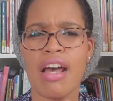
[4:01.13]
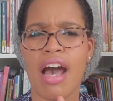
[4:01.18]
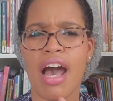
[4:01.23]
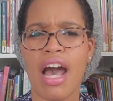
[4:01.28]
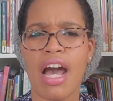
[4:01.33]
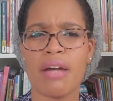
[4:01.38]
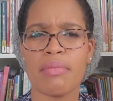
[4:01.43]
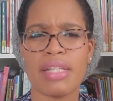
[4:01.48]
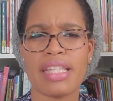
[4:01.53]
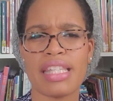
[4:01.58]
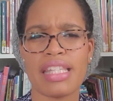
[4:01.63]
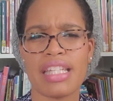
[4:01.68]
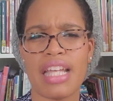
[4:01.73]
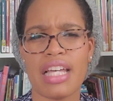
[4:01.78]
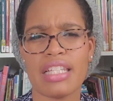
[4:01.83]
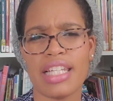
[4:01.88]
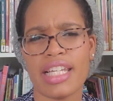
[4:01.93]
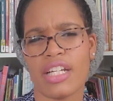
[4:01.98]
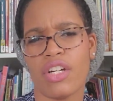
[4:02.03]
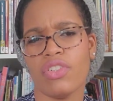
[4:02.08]
Um, it's
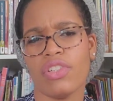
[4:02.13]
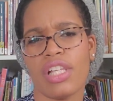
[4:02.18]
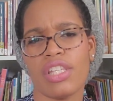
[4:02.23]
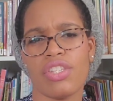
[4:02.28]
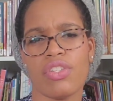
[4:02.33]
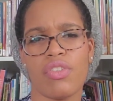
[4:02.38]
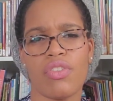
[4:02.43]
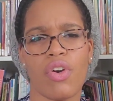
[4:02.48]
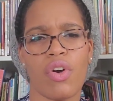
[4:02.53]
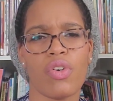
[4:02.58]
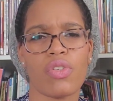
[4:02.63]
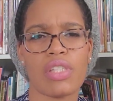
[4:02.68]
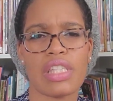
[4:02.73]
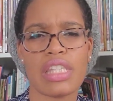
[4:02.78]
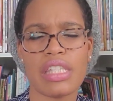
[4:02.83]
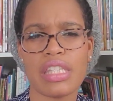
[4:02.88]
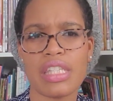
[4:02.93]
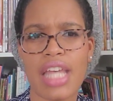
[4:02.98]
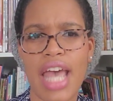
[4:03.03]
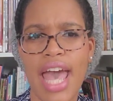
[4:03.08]
not like, oh, let's do the whole
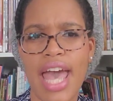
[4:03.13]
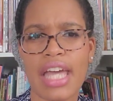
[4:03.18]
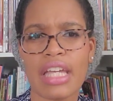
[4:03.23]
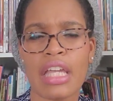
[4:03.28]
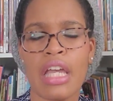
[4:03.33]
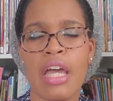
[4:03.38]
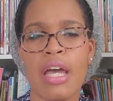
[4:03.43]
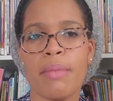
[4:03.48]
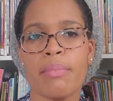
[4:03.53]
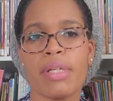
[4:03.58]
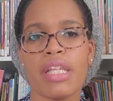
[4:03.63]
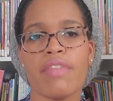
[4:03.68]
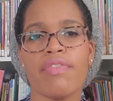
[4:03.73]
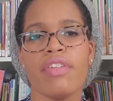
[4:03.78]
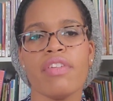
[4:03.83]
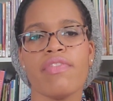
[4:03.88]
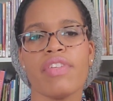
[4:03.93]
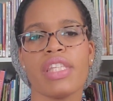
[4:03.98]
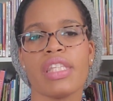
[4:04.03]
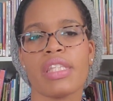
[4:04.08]
stack. But
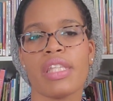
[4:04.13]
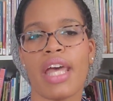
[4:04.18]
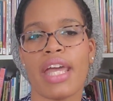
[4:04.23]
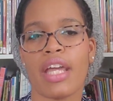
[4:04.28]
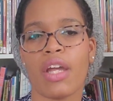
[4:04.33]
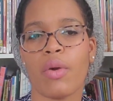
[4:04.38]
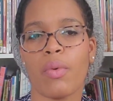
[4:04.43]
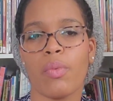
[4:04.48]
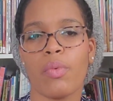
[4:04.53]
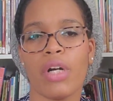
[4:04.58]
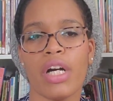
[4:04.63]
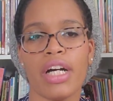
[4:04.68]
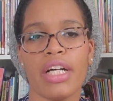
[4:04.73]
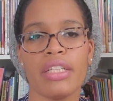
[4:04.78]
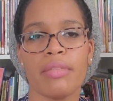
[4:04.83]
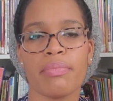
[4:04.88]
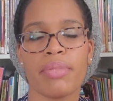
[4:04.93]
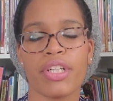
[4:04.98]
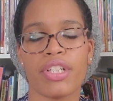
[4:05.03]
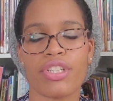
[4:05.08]
even if it's like
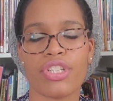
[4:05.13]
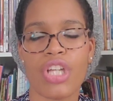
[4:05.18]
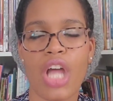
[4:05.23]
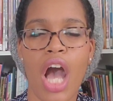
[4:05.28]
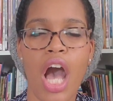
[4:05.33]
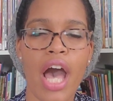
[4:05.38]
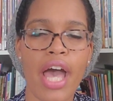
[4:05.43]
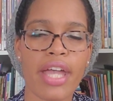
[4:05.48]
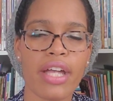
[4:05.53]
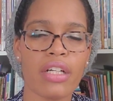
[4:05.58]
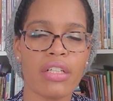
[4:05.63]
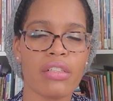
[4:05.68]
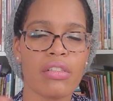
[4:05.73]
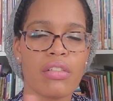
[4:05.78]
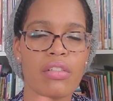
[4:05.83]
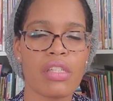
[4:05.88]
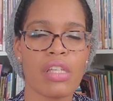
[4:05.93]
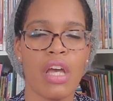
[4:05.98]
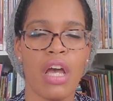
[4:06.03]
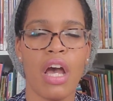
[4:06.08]
one per
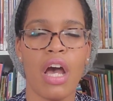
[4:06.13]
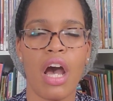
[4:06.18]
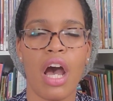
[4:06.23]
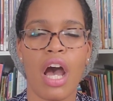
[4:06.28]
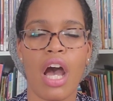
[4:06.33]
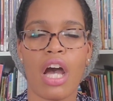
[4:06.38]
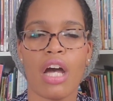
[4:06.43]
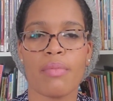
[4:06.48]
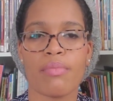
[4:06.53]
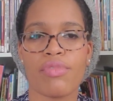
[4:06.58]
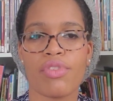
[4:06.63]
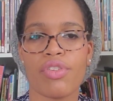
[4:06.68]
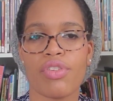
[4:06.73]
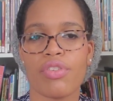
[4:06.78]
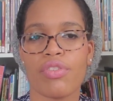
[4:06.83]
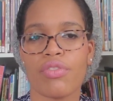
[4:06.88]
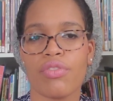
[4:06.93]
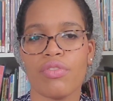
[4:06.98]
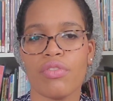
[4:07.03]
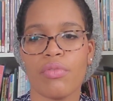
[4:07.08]
child, um
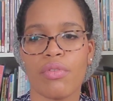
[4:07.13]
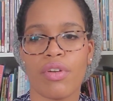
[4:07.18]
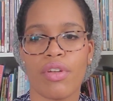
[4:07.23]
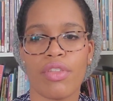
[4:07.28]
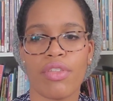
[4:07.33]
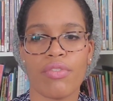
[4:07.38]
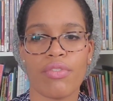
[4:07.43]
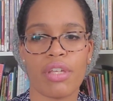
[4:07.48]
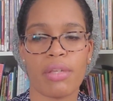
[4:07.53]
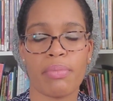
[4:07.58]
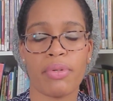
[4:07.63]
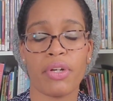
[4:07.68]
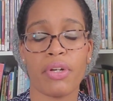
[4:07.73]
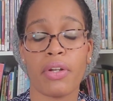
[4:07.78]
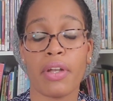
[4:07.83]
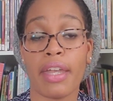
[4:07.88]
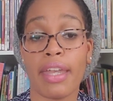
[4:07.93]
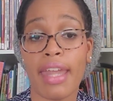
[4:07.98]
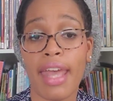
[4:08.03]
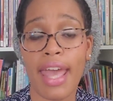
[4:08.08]
two or three
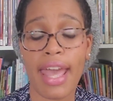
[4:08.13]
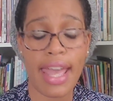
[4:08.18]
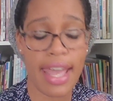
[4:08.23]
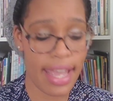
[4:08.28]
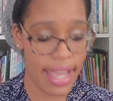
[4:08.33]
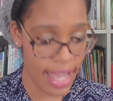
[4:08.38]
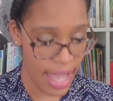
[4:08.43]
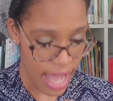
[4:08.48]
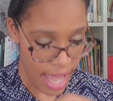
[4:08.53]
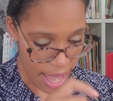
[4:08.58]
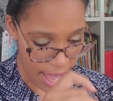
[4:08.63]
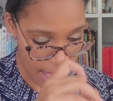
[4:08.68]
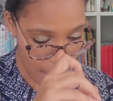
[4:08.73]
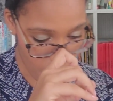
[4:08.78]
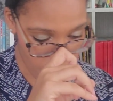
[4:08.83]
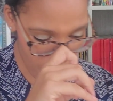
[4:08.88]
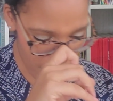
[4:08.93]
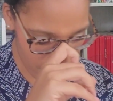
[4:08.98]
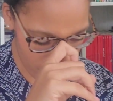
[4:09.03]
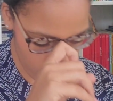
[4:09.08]
per day,
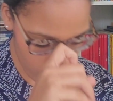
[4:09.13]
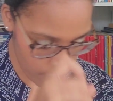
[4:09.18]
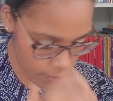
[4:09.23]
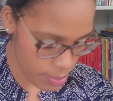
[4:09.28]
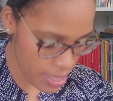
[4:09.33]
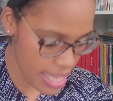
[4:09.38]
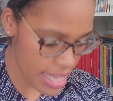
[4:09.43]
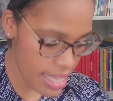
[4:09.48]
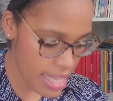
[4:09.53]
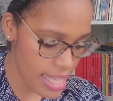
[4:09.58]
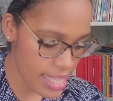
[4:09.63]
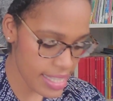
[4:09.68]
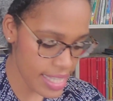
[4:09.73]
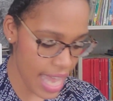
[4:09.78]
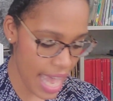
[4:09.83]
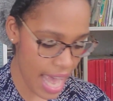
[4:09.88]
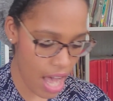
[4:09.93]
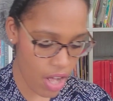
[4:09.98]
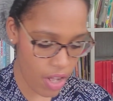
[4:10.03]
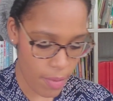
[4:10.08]
however it pans
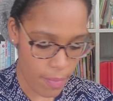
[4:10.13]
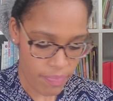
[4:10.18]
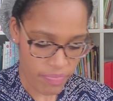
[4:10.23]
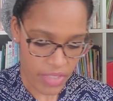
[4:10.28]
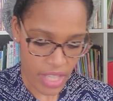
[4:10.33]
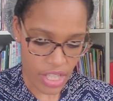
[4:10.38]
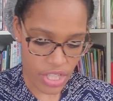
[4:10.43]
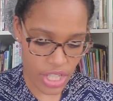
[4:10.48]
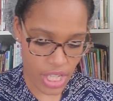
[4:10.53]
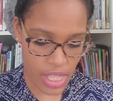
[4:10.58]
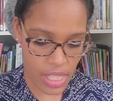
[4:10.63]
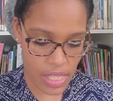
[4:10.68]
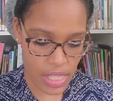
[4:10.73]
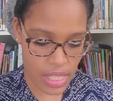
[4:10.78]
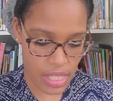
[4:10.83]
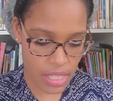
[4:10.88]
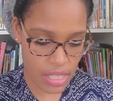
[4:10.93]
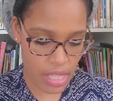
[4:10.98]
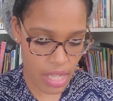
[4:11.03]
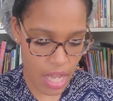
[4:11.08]
out, just
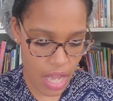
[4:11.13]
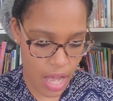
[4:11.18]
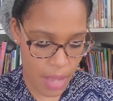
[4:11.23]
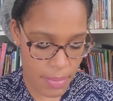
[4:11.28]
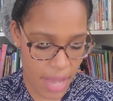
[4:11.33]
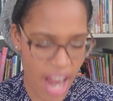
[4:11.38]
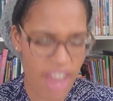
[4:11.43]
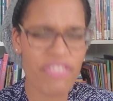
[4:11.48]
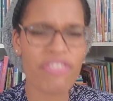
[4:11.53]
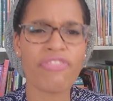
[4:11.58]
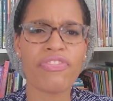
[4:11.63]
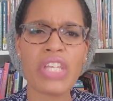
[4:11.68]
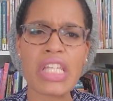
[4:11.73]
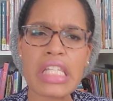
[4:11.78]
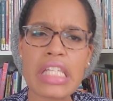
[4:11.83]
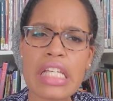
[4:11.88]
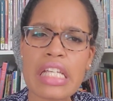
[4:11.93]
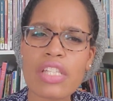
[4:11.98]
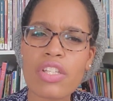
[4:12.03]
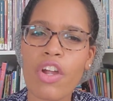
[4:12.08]
um our
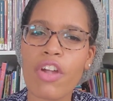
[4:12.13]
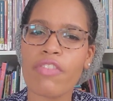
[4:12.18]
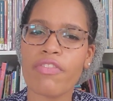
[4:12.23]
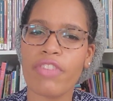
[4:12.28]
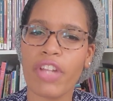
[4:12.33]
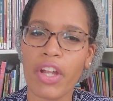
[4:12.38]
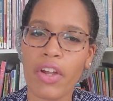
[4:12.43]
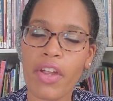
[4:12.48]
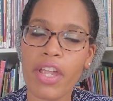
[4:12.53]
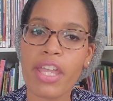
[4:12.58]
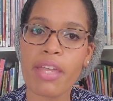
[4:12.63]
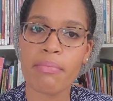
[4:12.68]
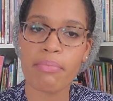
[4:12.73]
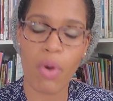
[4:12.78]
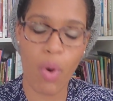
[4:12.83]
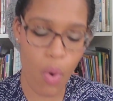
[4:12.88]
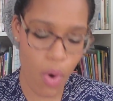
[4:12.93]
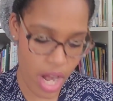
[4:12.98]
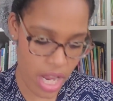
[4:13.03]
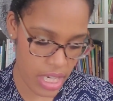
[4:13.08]
feelings are very
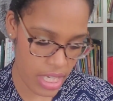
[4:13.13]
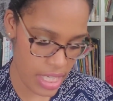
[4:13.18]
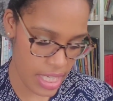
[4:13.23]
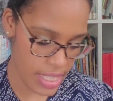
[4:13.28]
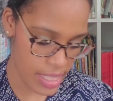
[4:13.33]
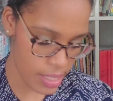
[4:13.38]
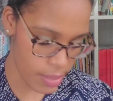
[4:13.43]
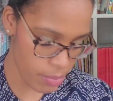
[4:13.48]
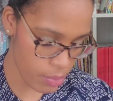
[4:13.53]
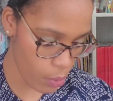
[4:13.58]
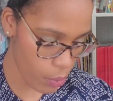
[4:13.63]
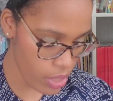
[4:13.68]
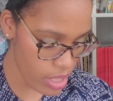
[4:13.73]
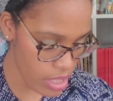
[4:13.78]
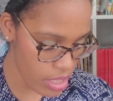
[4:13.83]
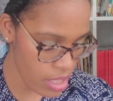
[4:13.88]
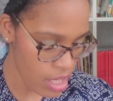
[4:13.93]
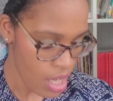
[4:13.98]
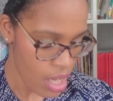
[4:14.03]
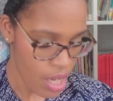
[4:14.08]
important, and it's
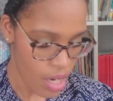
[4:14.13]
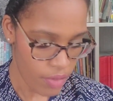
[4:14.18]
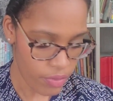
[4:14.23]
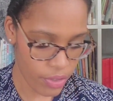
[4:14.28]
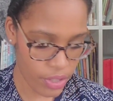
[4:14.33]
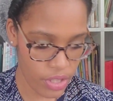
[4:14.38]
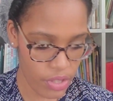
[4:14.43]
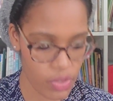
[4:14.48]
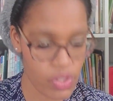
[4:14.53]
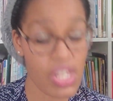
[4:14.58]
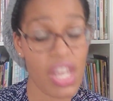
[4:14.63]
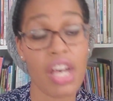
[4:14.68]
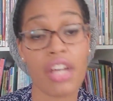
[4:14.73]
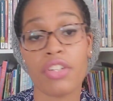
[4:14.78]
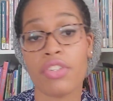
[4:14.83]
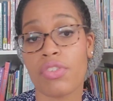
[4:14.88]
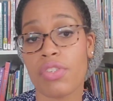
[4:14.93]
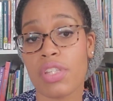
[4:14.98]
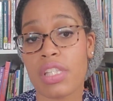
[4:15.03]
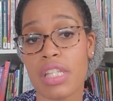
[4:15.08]
important for you to
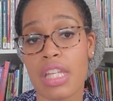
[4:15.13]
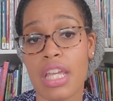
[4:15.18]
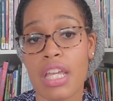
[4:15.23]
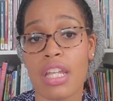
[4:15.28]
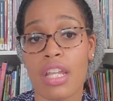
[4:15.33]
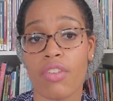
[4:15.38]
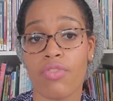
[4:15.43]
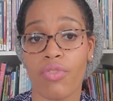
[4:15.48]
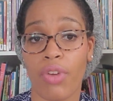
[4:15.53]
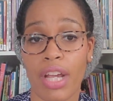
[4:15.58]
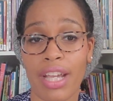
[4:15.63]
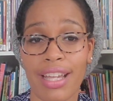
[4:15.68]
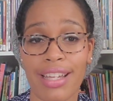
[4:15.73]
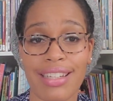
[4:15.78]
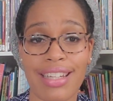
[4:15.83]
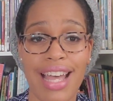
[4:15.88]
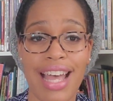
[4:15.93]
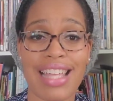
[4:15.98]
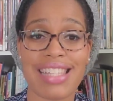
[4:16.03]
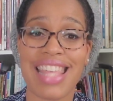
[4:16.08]
understand and
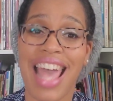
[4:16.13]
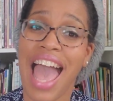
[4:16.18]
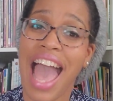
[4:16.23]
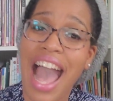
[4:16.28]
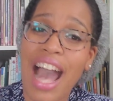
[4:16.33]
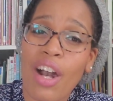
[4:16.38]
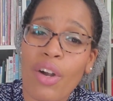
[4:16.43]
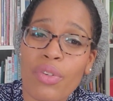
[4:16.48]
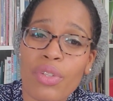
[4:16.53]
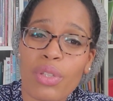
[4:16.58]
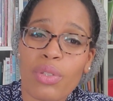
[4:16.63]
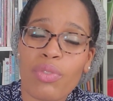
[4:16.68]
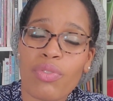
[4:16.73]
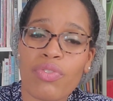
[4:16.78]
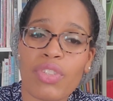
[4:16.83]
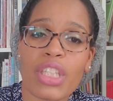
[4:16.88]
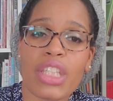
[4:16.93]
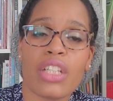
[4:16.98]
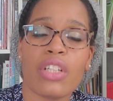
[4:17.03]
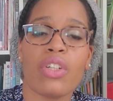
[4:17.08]
recognize how you
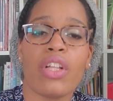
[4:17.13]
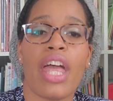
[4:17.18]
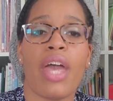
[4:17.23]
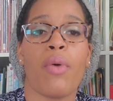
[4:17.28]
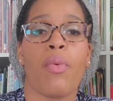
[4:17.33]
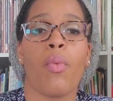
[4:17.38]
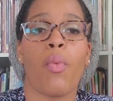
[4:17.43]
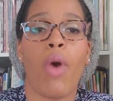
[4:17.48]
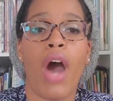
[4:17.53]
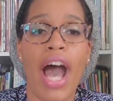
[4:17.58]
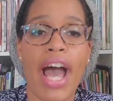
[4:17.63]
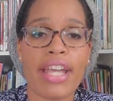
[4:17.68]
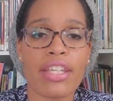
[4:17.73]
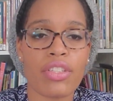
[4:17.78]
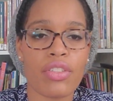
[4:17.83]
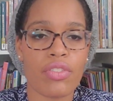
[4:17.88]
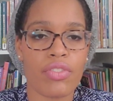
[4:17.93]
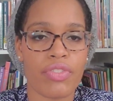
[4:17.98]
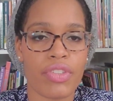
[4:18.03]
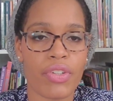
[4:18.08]
feel and why
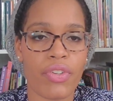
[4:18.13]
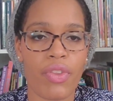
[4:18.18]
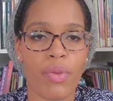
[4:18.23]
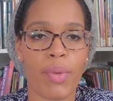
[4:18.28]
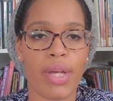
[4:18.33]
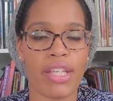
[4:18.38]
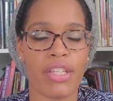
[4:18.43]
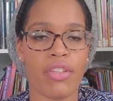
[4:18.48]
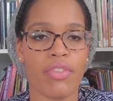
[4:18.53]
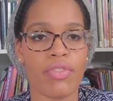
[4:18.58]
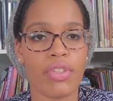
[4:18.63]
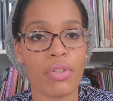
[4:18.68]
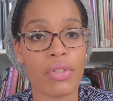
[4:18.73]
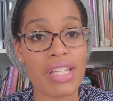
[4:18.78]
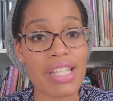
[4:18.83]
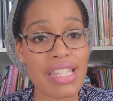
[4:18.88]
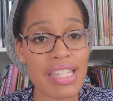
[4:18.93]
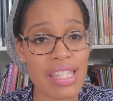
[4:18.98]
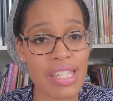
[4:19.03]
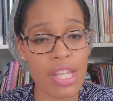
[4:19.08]
you feel the way you feel.
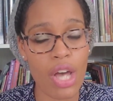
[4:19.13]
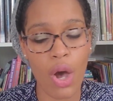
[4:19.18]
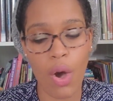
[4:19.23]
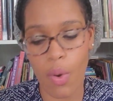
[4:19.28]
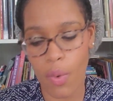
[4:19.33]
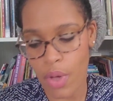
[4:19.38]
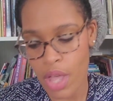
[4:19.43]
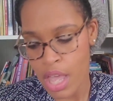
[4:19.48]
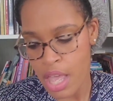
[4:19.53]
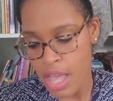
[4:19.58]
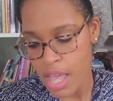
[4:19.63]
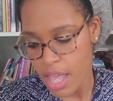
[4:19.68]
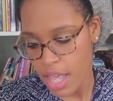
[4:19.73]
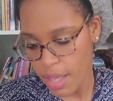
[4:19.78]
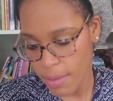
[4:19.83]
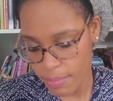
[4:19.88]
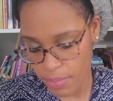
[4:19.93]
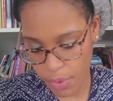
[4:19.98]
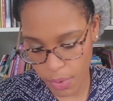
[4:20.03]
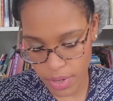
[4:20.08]
It's so
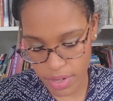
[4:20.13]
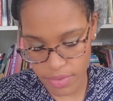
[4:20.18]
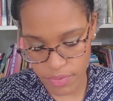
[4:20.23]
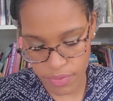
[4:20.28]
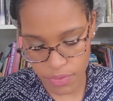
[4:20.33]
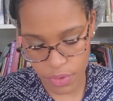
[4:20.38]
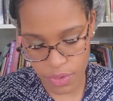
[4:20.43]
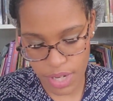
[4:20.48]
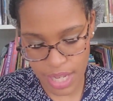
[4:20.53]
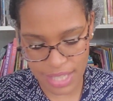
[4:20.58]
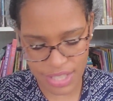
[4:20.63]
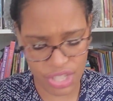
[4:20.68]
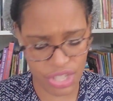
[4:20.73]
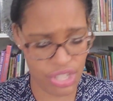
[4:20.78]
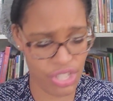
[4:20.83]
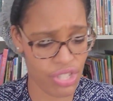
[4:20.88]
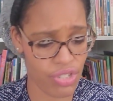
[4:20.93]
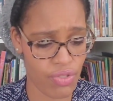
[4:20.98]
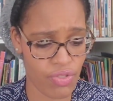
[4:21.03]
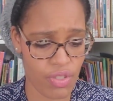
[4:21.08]
important for not
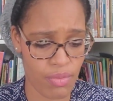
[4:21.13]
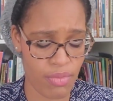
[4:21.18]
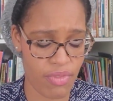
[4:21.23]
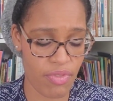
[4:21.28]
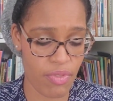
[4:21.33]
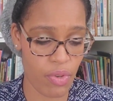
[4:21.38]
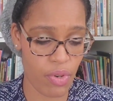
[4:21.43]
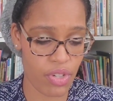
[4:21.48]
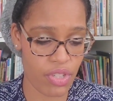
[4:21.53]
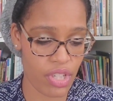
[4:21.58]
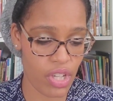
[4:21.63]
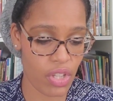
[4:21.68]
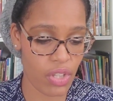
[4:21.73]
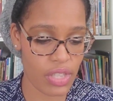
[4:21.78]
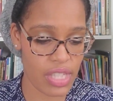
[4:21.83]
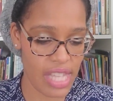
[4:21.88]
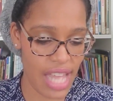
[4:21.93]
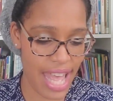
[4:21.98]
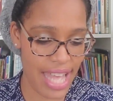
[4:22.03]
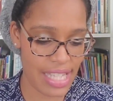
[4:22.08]
just children but for
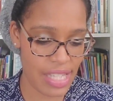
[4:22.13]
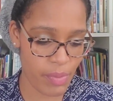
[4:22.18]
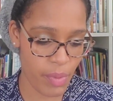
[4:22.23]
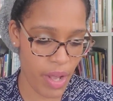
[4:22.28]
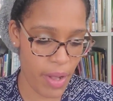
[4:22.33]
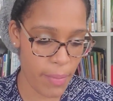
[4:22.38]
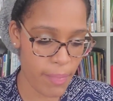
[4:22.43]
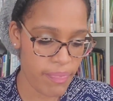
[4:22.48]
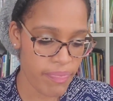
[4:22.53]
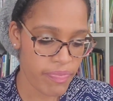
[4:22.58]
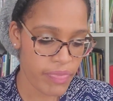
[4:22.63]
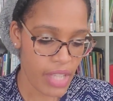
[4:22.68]
adults as well.